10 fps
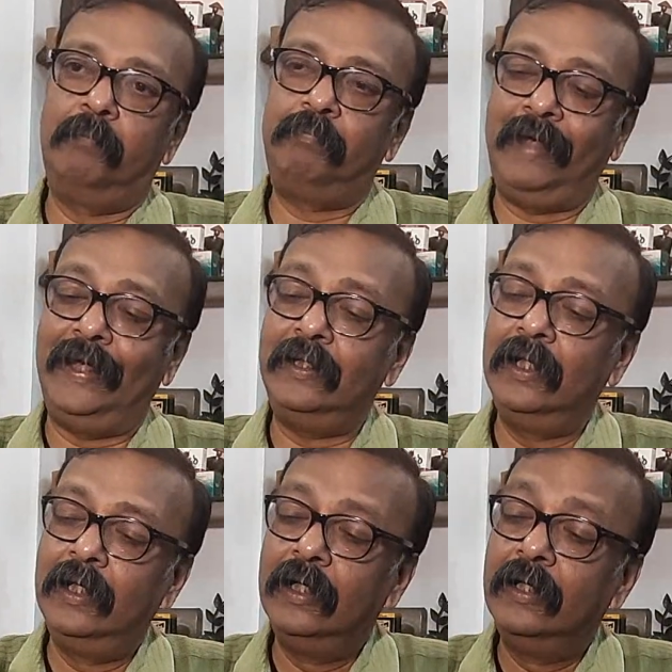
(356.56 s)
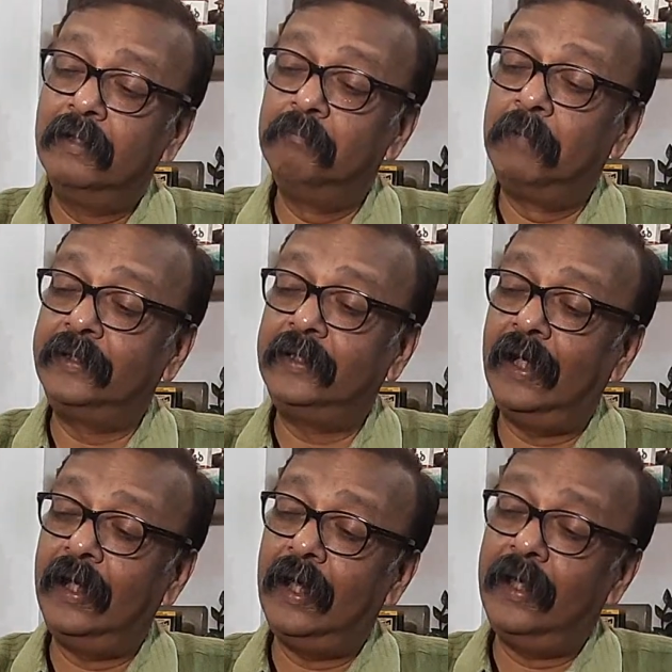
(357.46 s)
pen, but
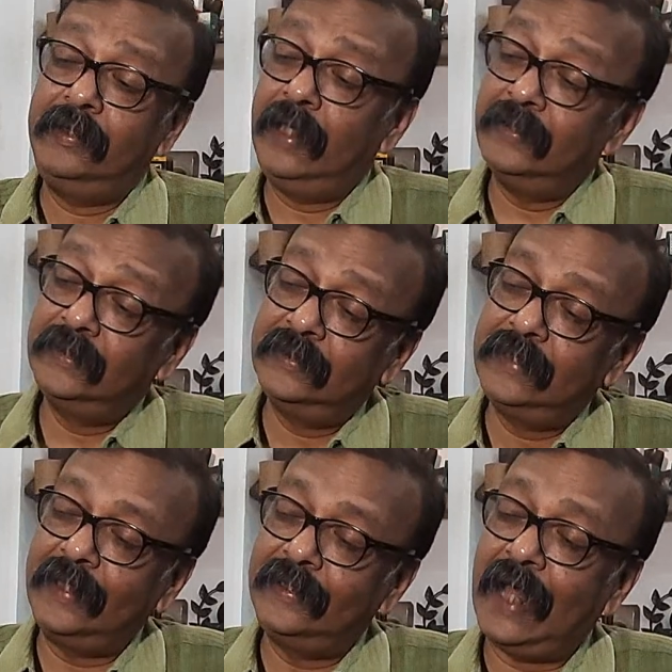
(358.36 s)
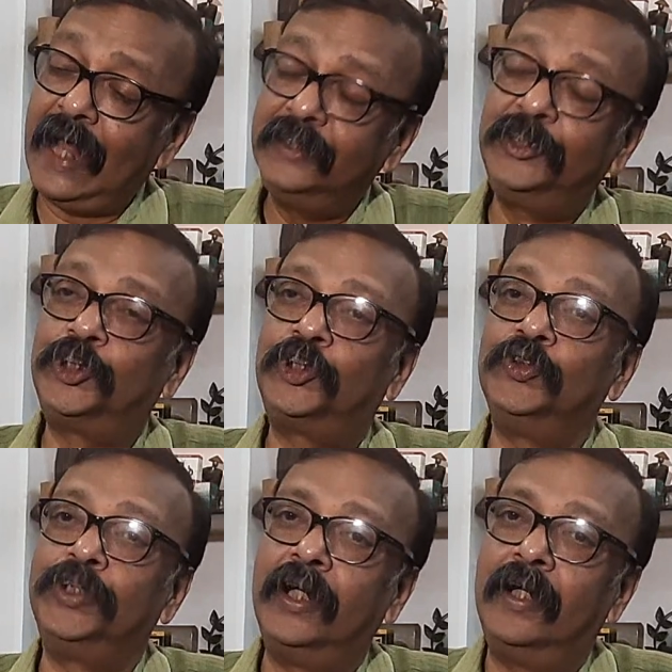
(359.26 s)
I guess that adds to
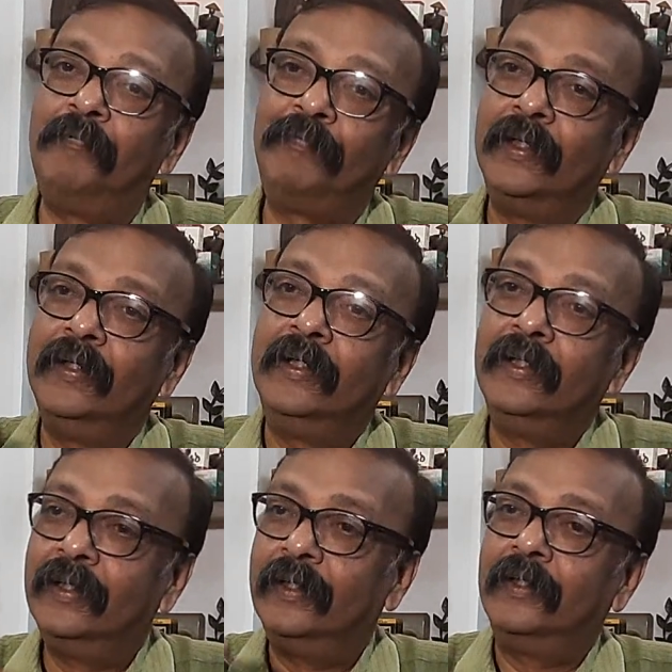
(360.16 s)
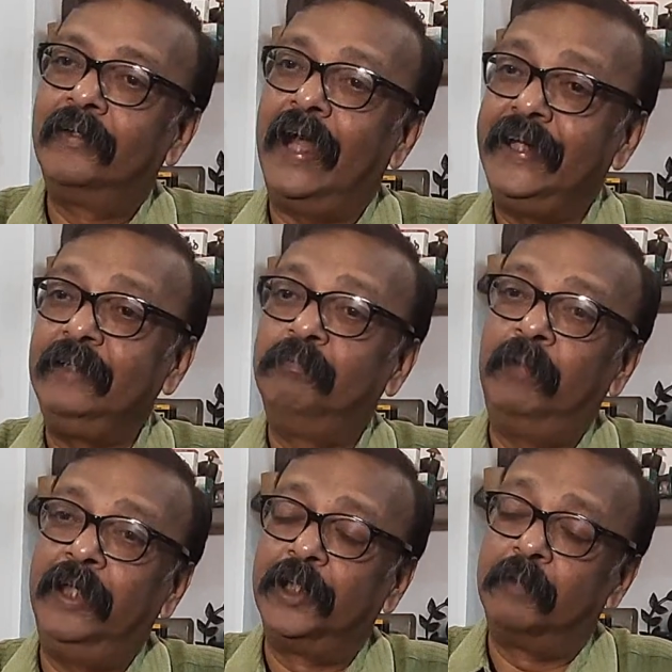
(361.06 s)
the writing
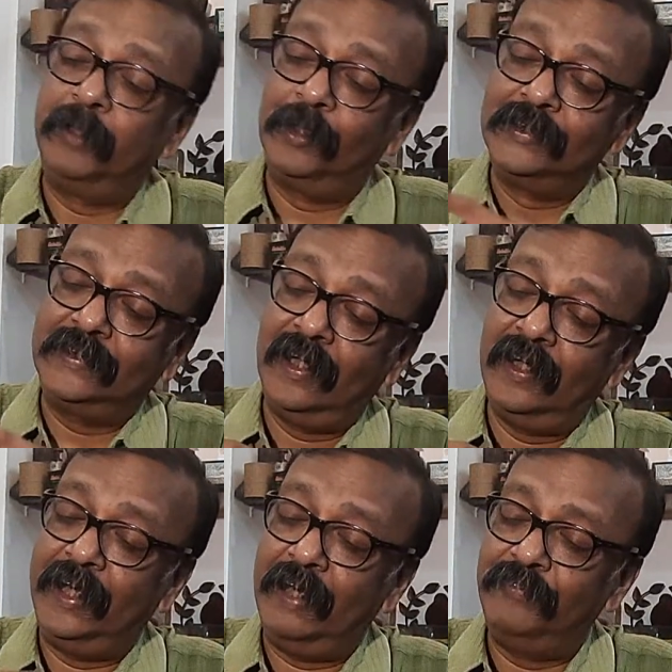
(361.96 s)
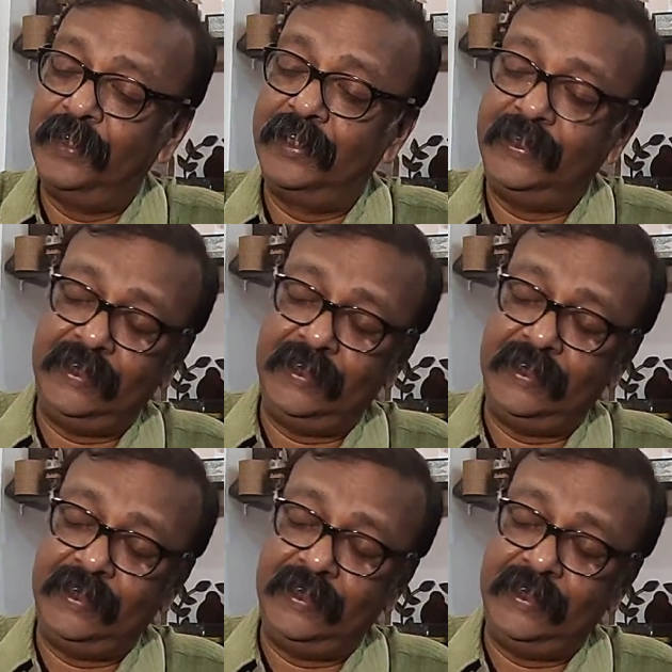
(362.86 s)
pleasure, because the heavier it